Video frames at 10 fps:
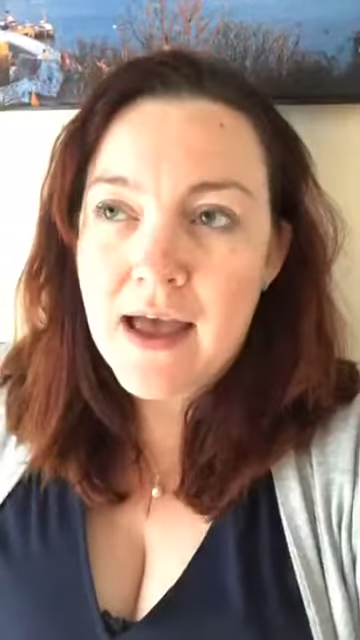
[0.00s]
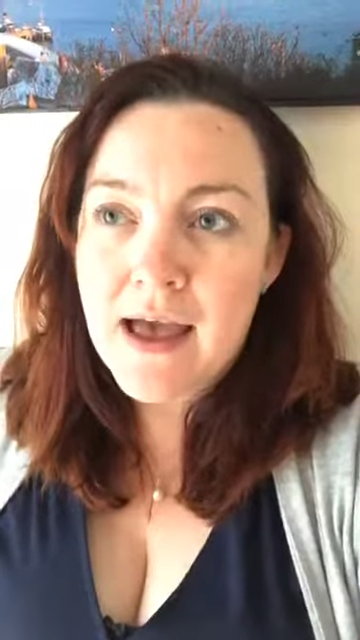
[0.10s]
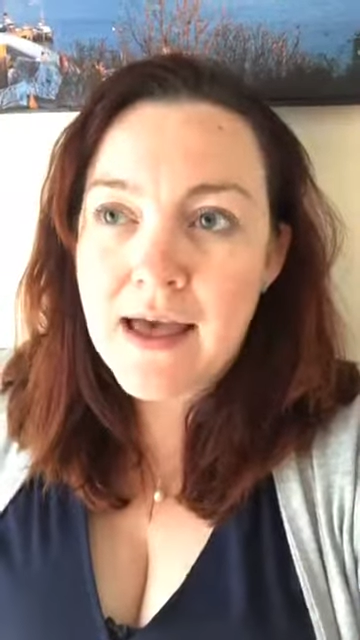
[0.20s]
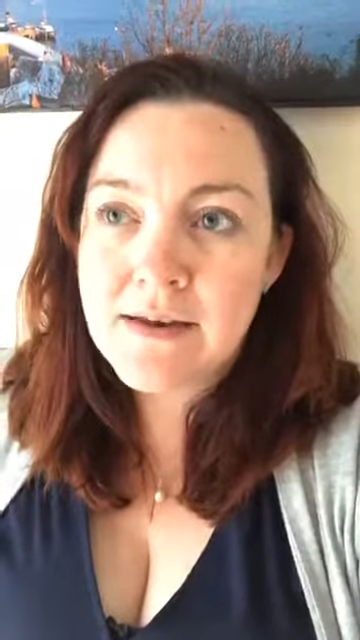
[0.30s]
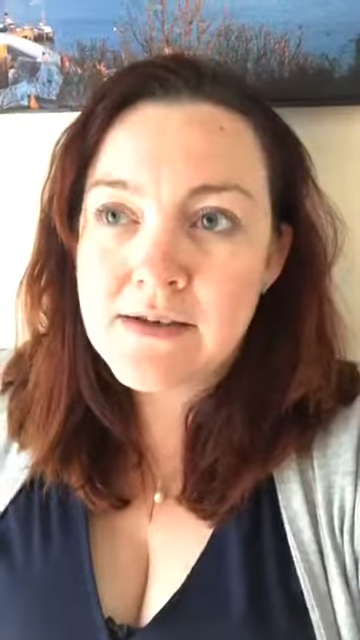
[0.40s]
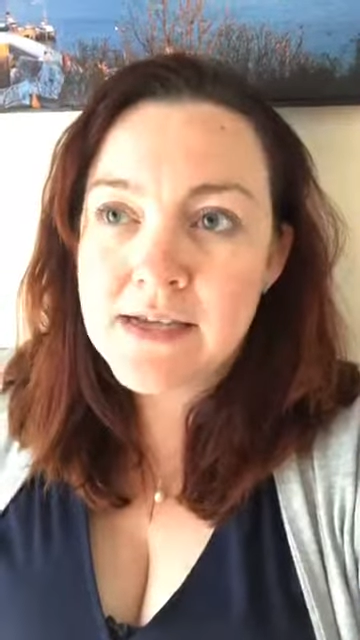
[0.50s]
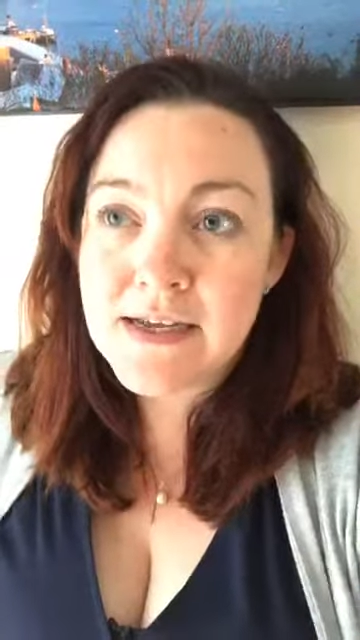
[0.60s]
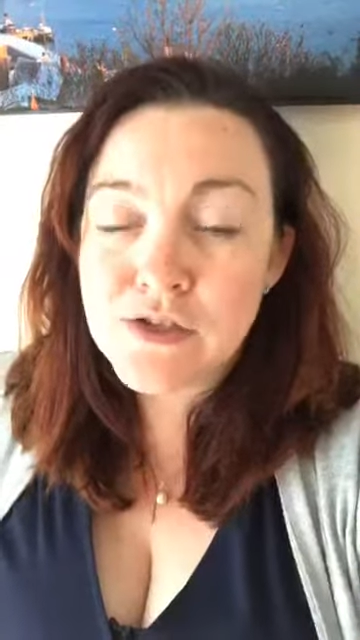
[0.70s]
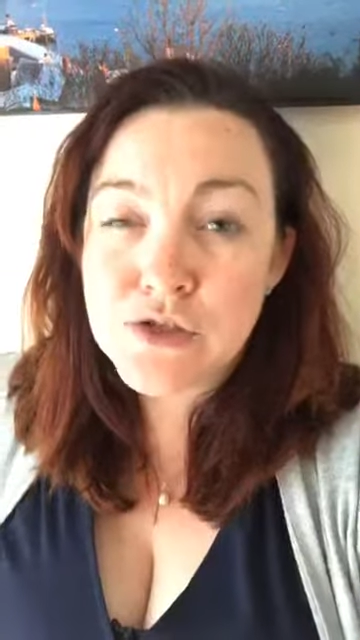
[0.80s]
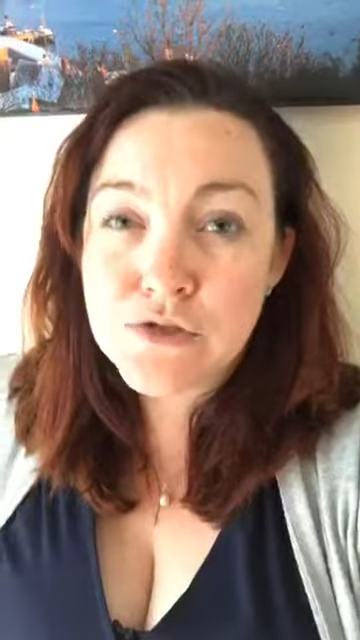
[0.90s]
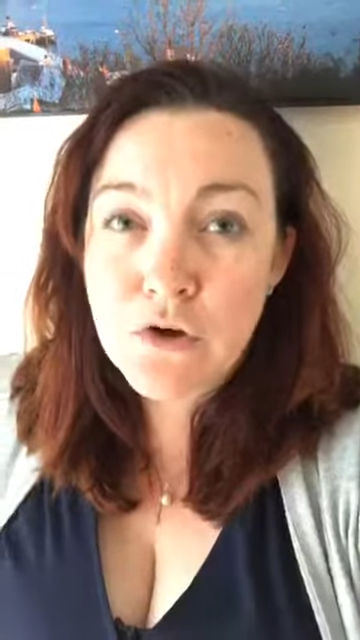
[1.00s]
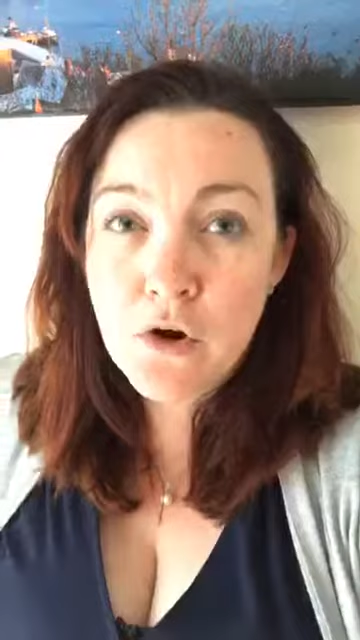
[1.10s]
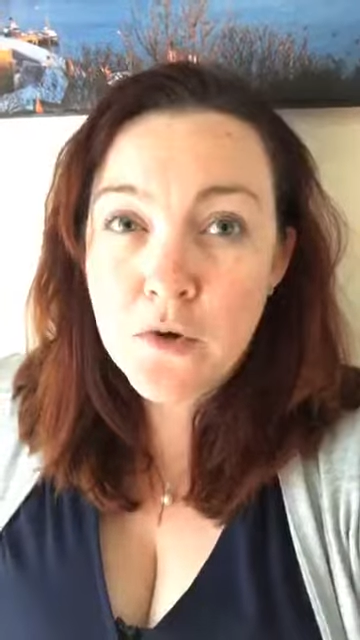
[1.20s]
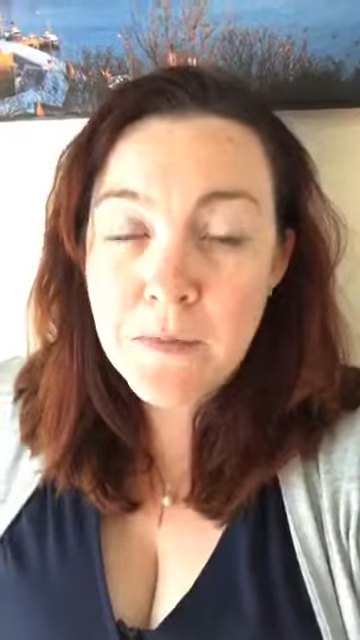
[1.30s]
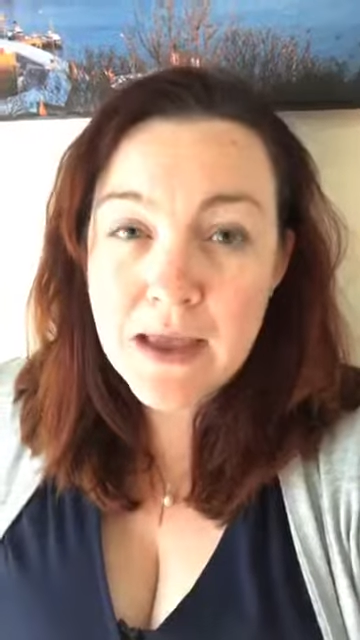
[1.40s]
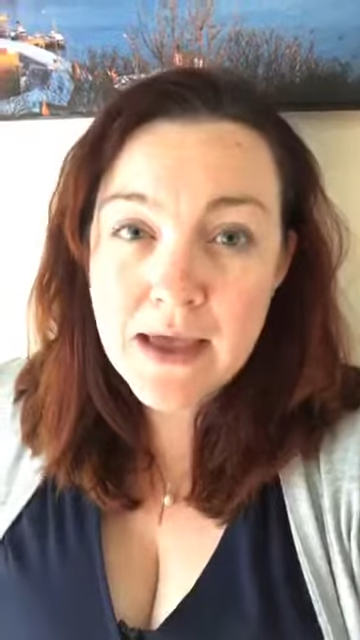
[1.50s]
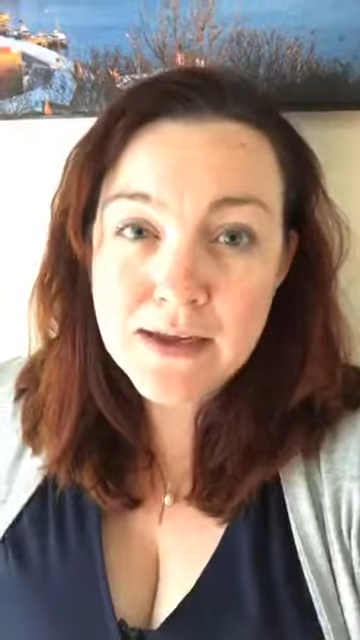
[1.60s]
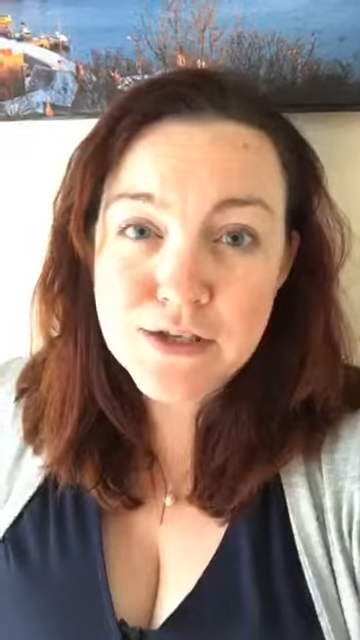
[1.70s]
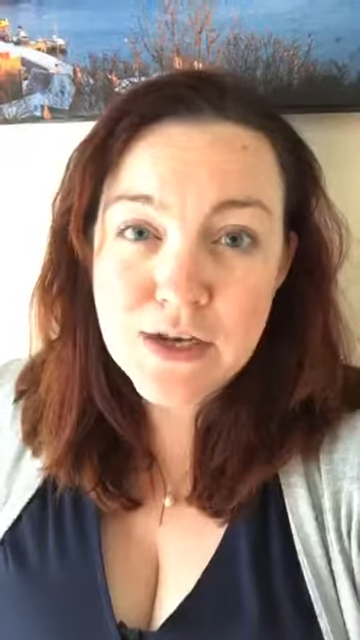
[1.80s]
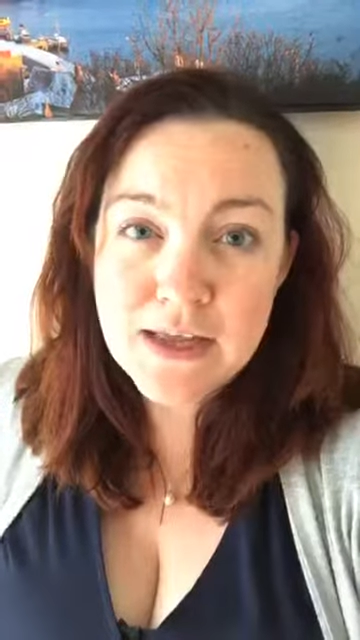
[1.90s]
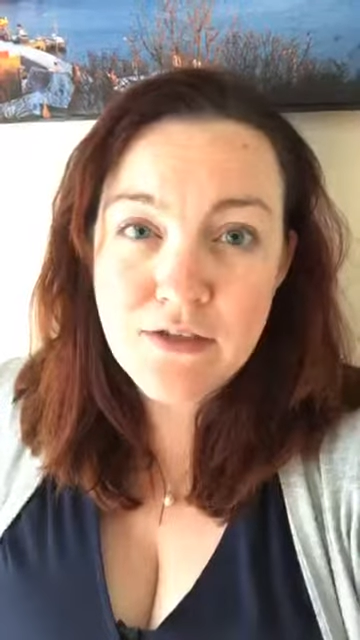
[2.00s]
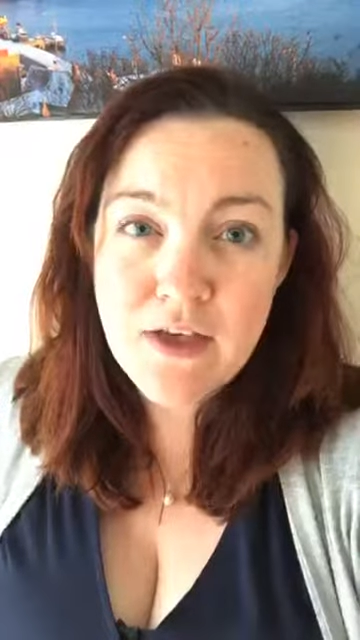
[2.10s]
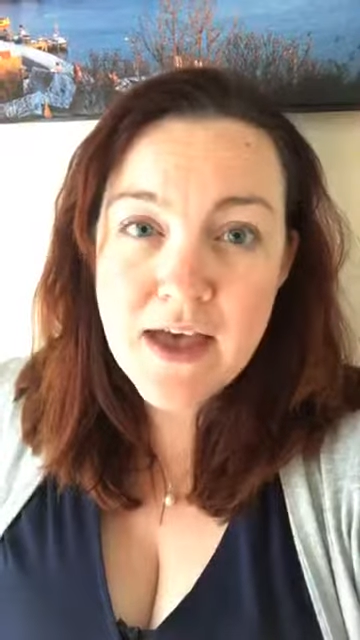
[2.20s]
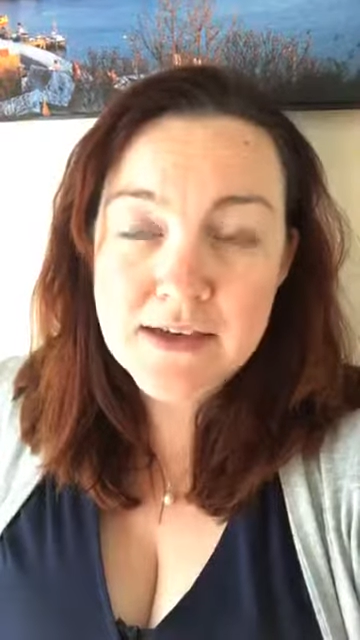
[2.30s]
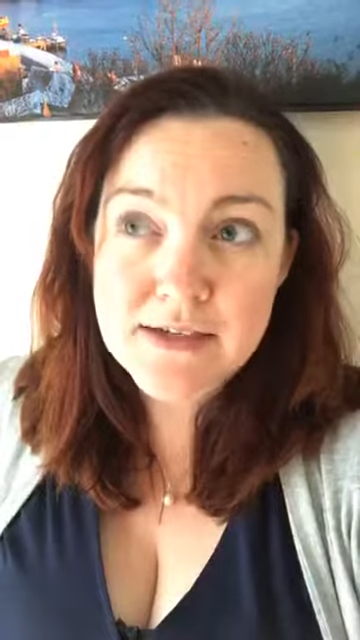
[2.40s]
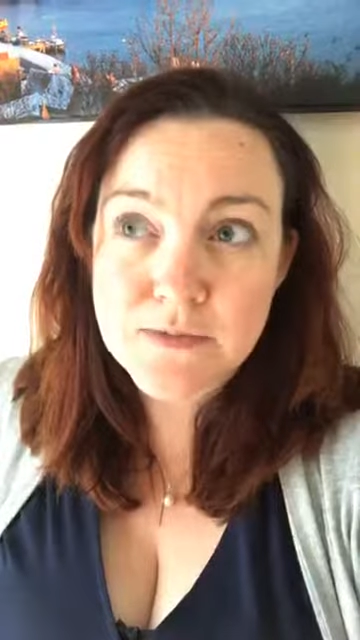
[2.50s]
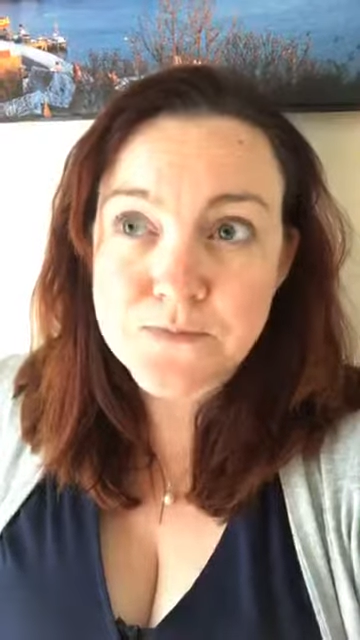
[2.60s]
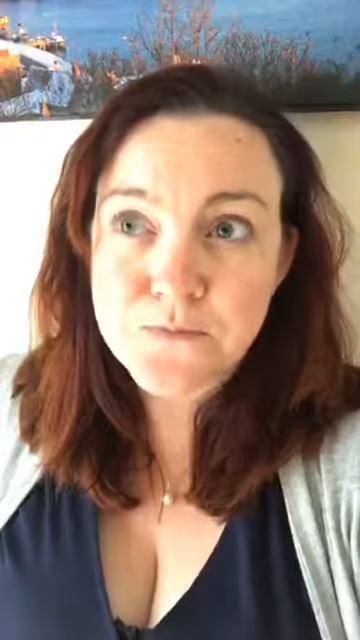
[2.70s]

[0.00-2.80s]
and it struck me actually that